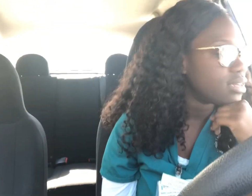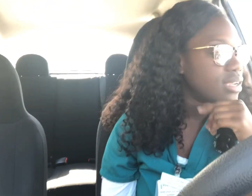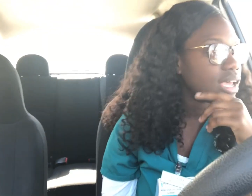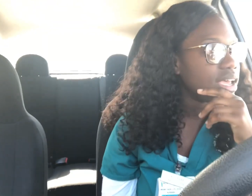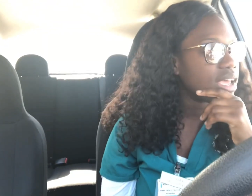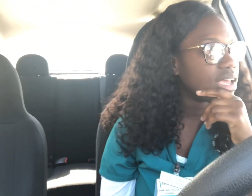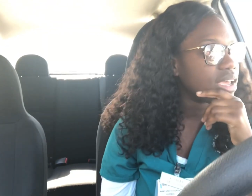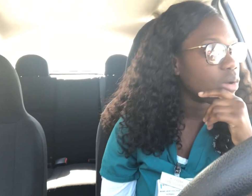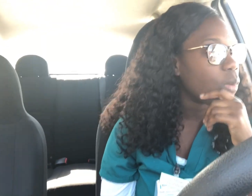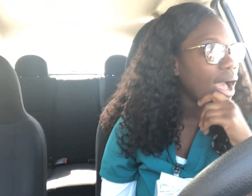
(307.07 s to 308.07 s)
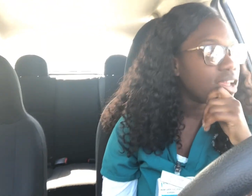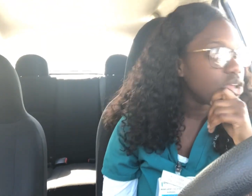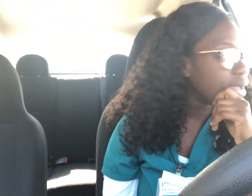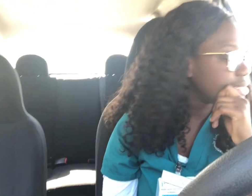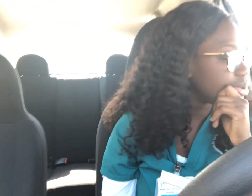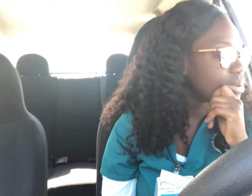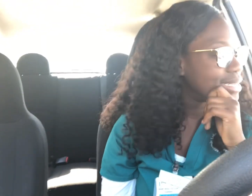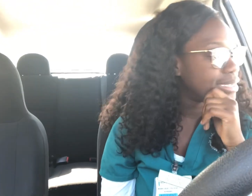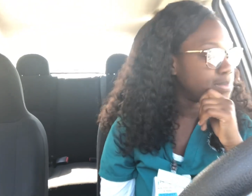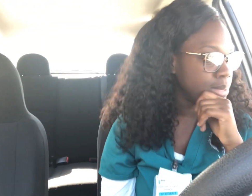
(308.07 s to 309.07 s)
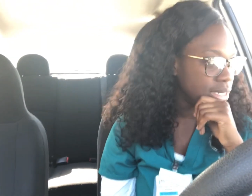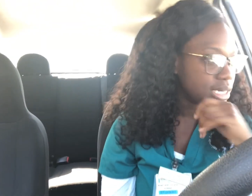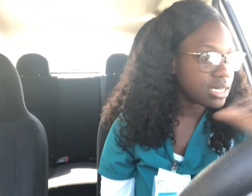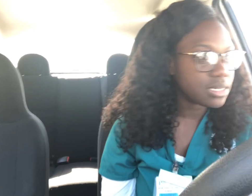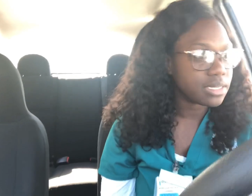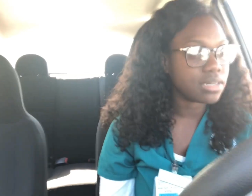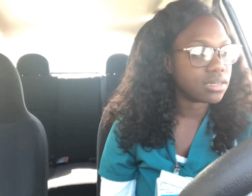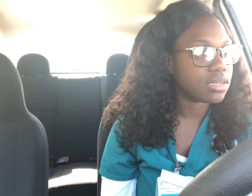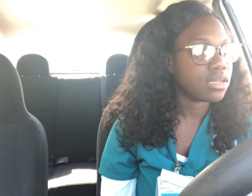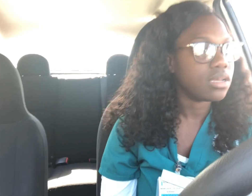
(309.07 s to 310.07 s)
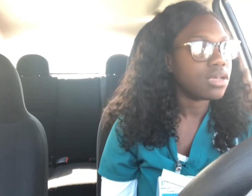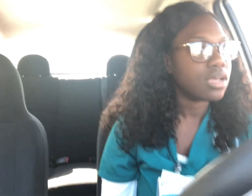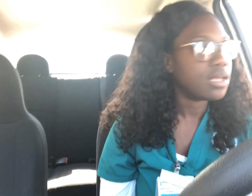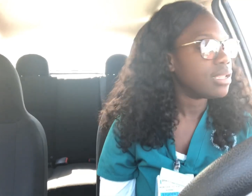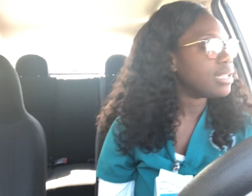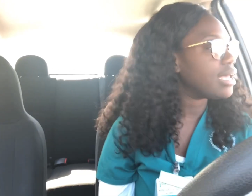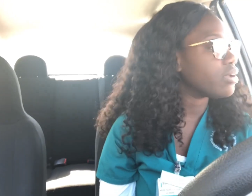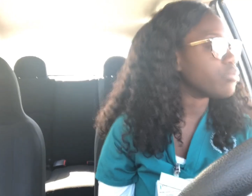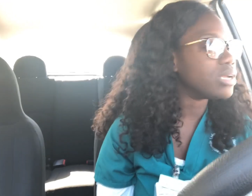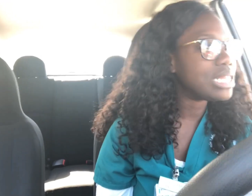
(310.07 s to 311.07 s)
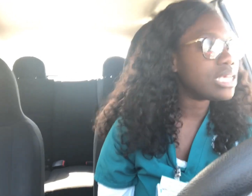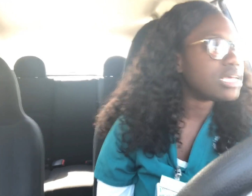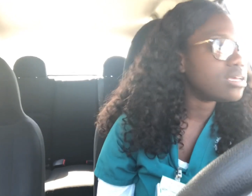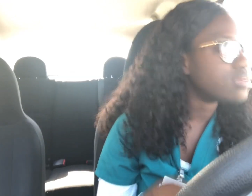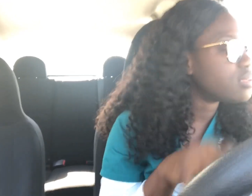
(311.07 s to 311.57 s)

Dang, why are you guys always speeding? Like really?